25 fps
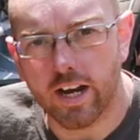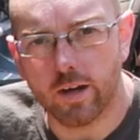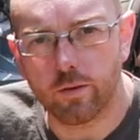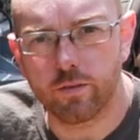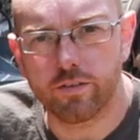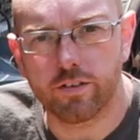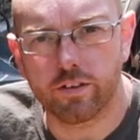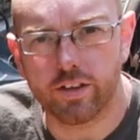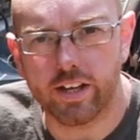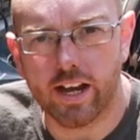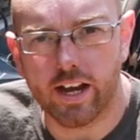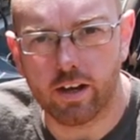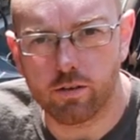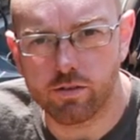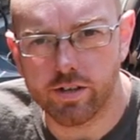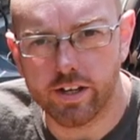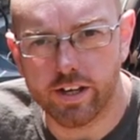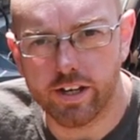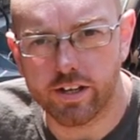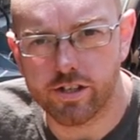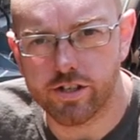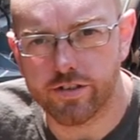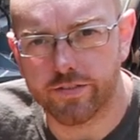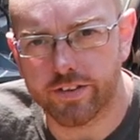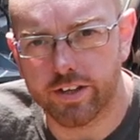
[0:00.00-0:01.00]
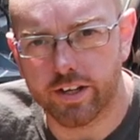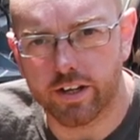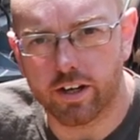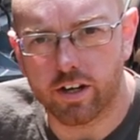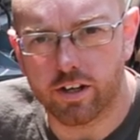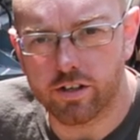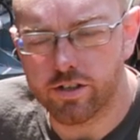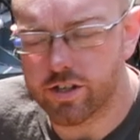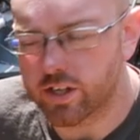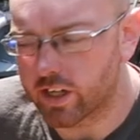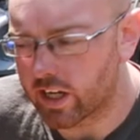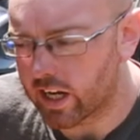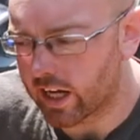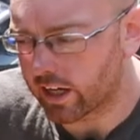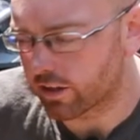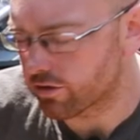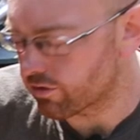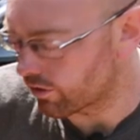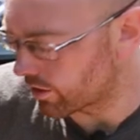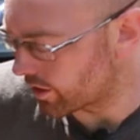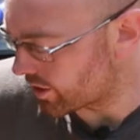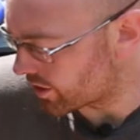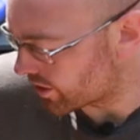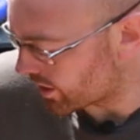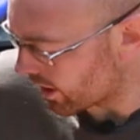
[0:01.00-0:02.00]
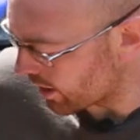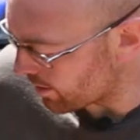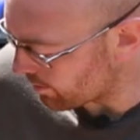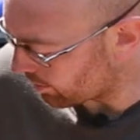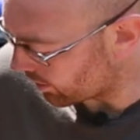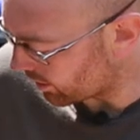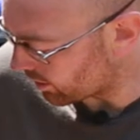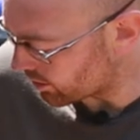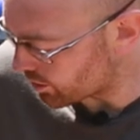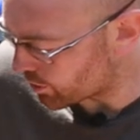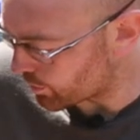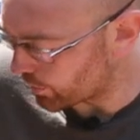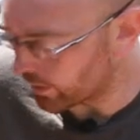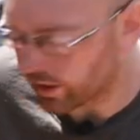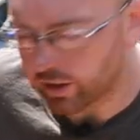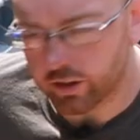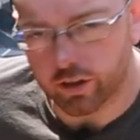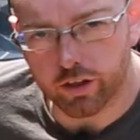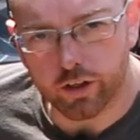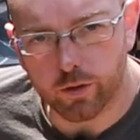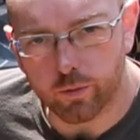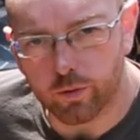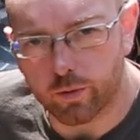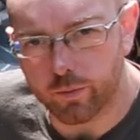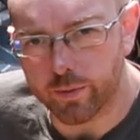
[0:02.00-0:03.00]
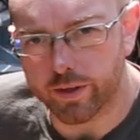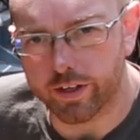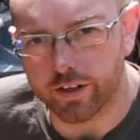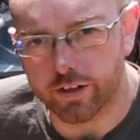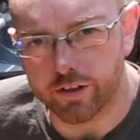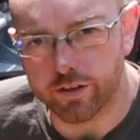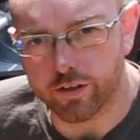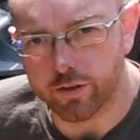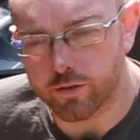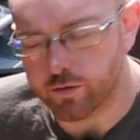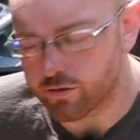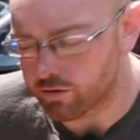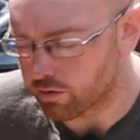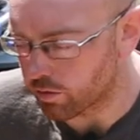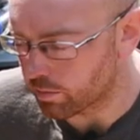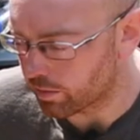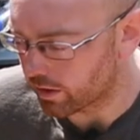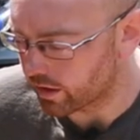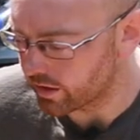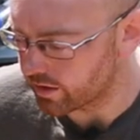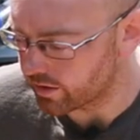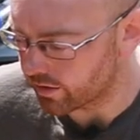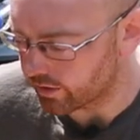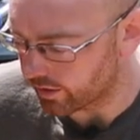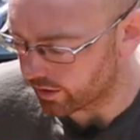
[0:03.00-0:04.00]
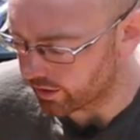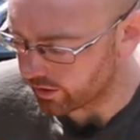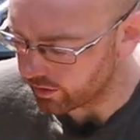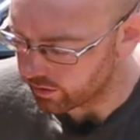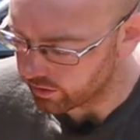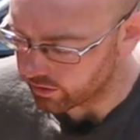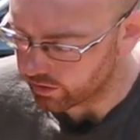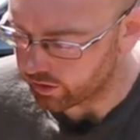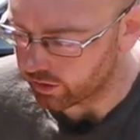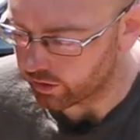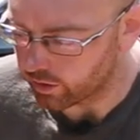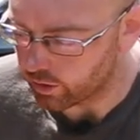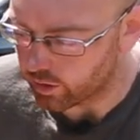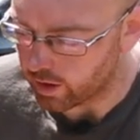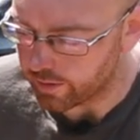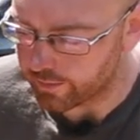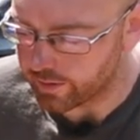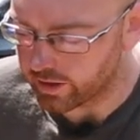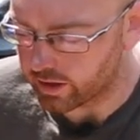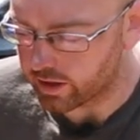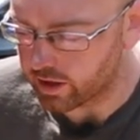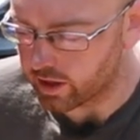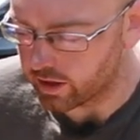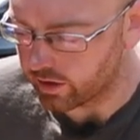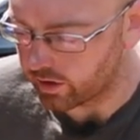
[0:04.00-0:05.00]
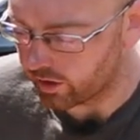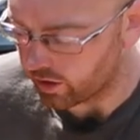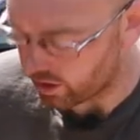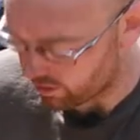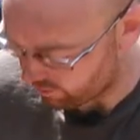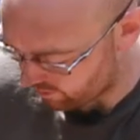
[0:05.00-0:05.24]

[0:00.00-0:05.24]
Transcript: Now we've got the outer edge of the arch laterally stabilised, we can look at what we're going to do to replace it. So I'm going to cut it